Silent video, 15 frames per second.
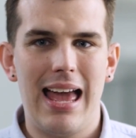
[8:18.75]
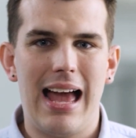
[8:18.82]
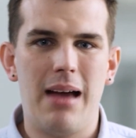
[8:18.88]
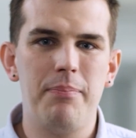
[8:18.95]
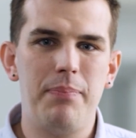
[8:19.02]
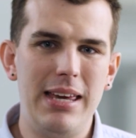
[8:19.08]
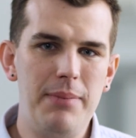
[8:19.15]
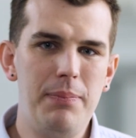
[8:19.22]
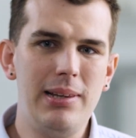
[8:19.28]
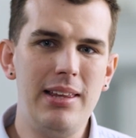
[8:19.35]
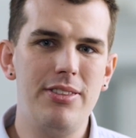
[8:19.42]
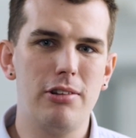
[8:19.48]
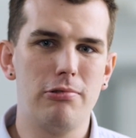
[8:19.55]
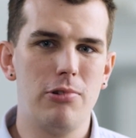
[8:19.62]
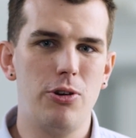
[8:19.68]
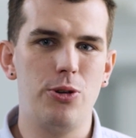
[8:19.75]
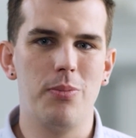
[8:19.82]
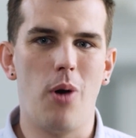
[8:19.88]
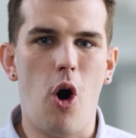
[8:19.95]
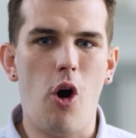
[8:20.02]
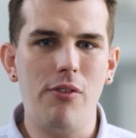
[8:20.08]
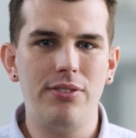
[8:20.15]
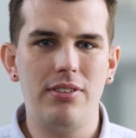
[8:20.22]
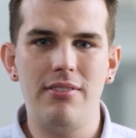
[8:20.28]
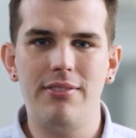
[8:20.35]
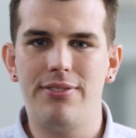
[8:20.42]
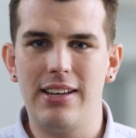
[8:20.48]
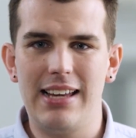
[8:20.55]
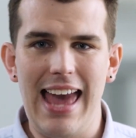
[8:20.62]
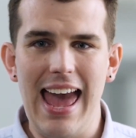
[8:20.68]
and people in the room often
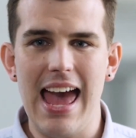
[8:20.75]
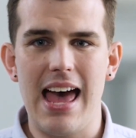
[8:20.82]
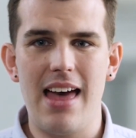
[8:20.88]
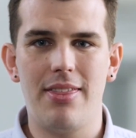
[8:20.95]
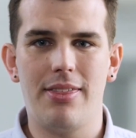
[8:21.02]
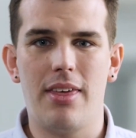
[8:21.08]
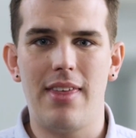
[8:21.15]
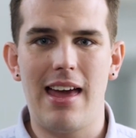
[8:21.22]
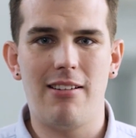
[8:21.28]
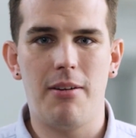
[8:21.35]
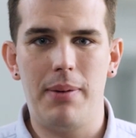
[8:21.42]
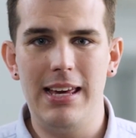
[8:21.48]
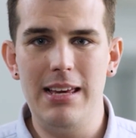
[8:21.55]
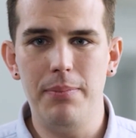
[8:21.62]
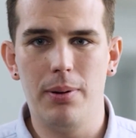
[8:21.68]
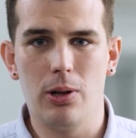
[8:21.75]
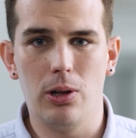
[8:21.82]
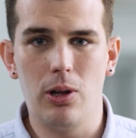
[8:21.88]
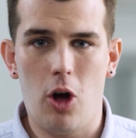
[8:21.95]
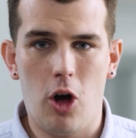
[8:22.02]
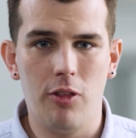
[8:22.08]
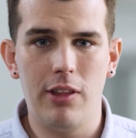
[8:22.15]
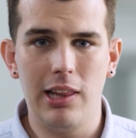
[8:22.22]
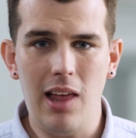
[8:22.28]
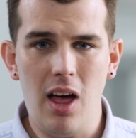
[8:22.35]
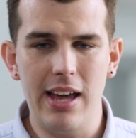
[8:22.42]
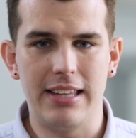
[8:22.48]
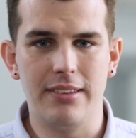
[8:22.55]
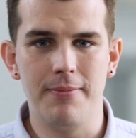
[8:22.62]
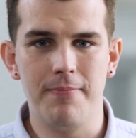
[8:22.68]
forget that there are people on the
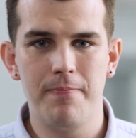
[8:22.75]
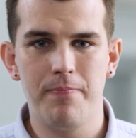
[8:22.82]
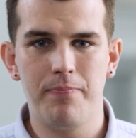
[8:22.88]
line.